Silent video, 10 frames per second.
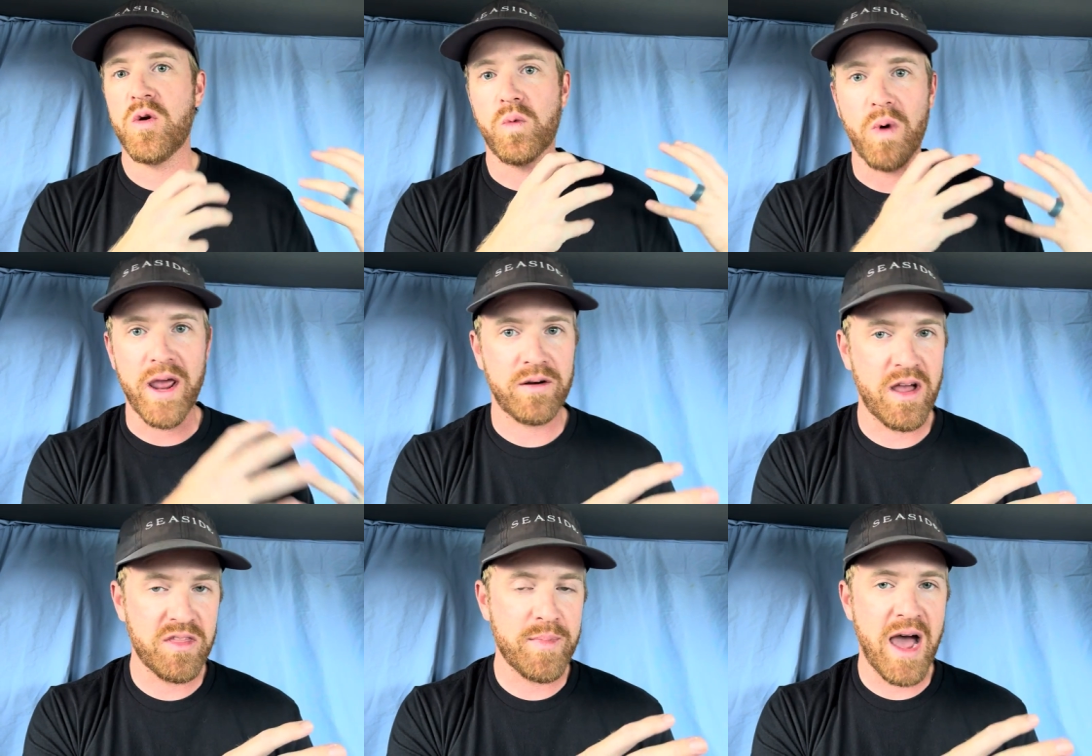right
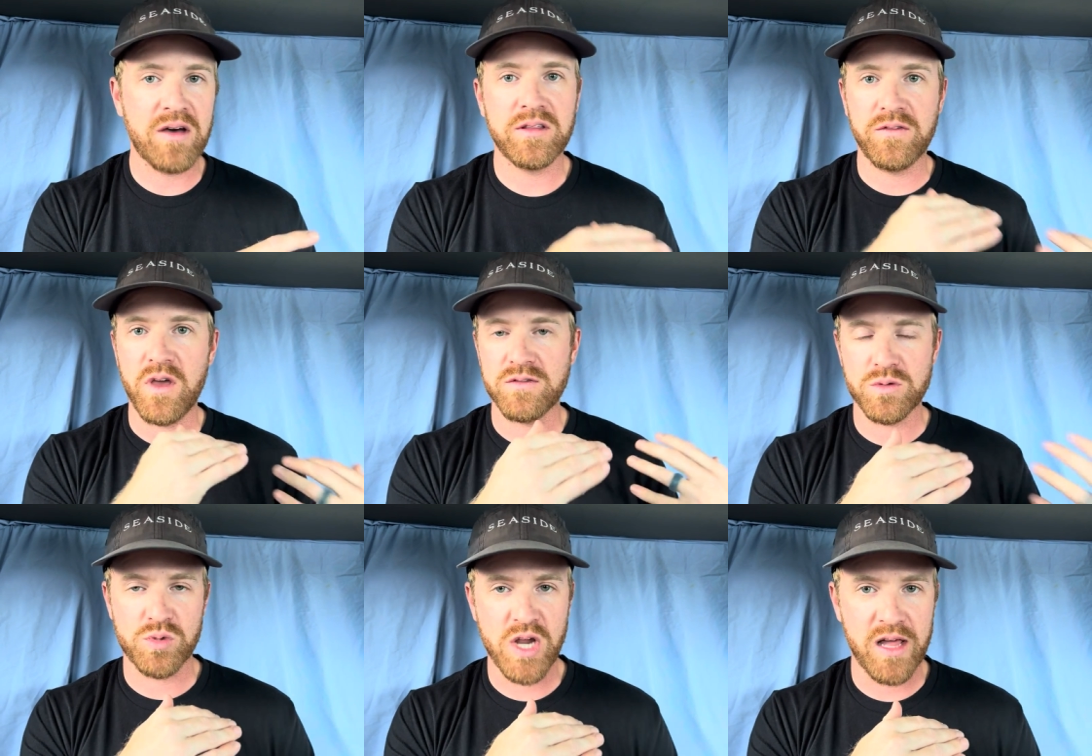around the mouth. If you have
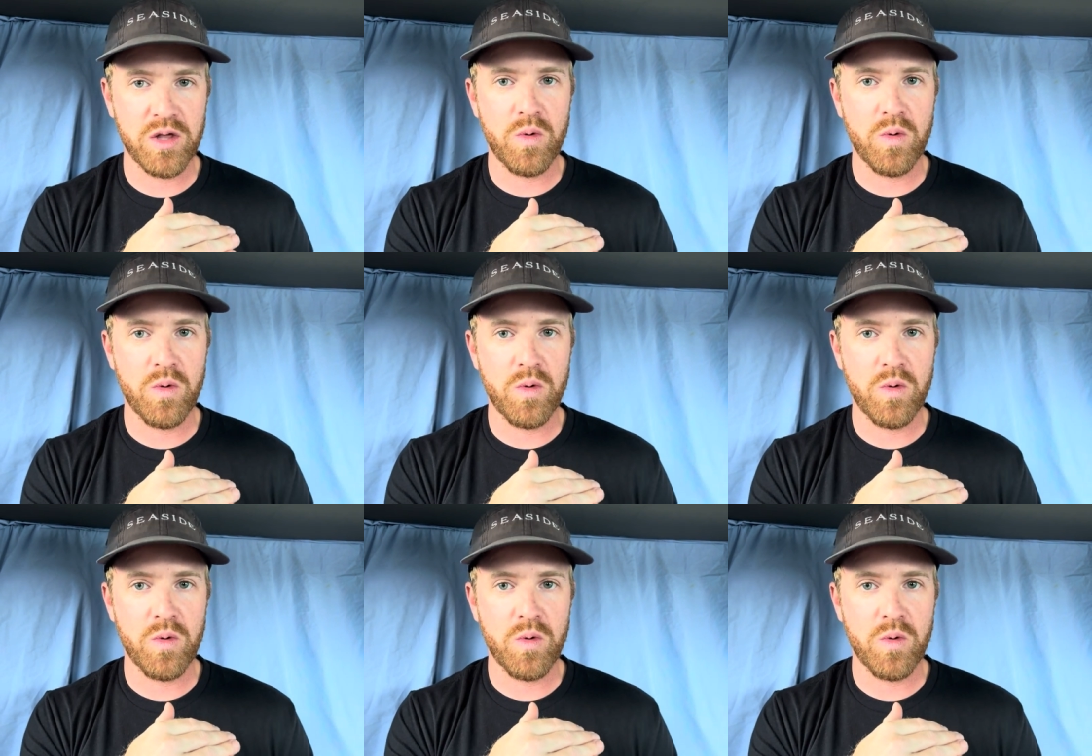some shallow